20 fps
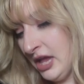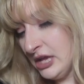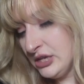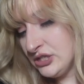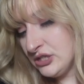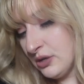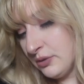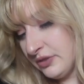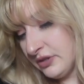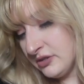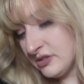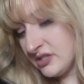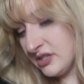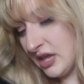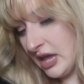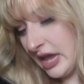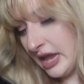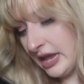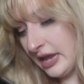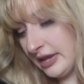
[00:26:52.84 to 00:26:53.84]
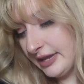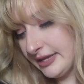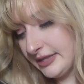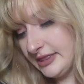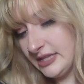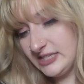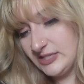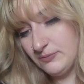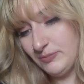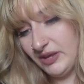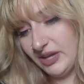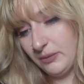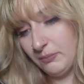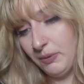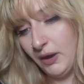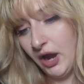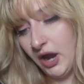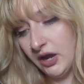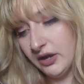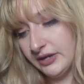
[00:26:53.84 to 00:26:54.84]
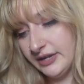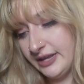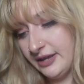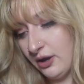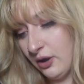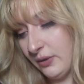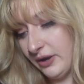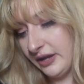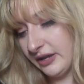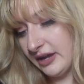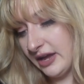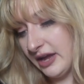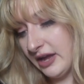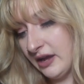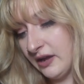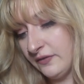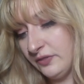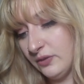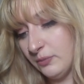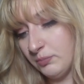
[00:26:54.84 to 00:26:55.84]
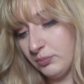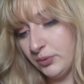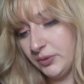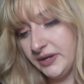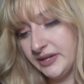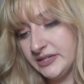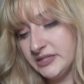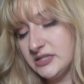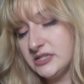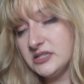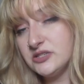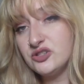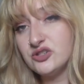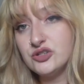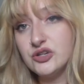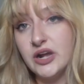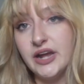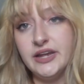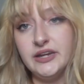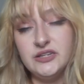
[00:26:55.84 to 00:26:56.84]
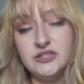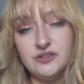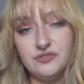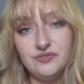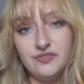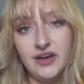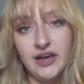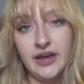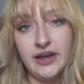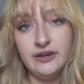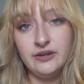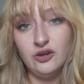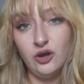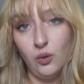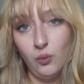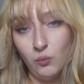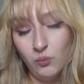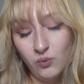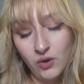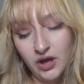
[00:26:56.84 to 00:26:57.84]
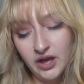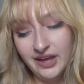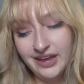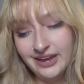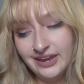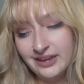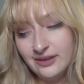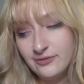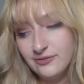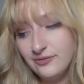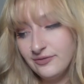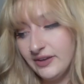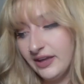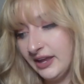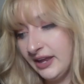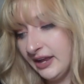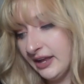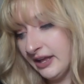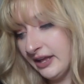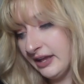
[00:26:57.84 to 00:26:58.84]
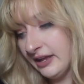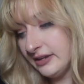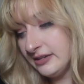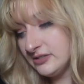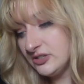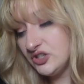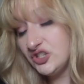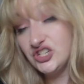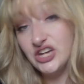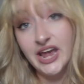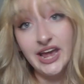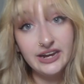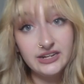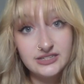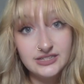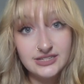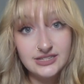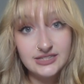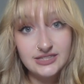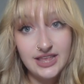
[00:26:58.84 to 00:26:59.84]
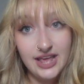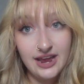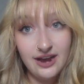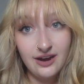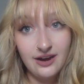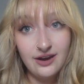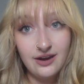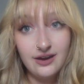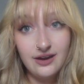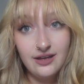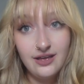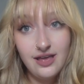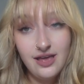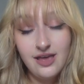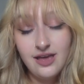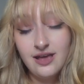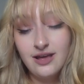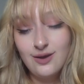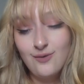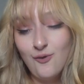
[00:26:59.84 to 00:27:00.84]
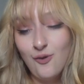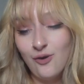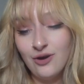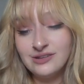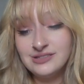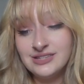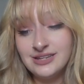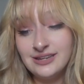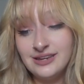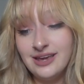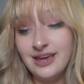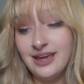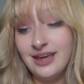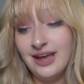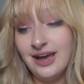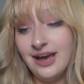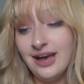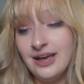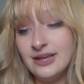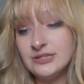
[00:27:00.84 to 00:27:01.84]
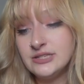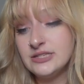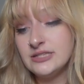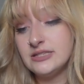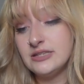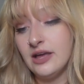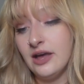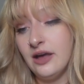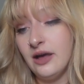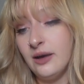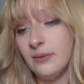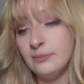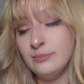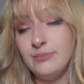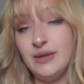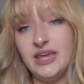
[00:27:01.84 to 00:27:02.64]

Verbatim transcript: So there's like this big party going on. The prince is trying to find a wife and Jax is there causing chaos, um,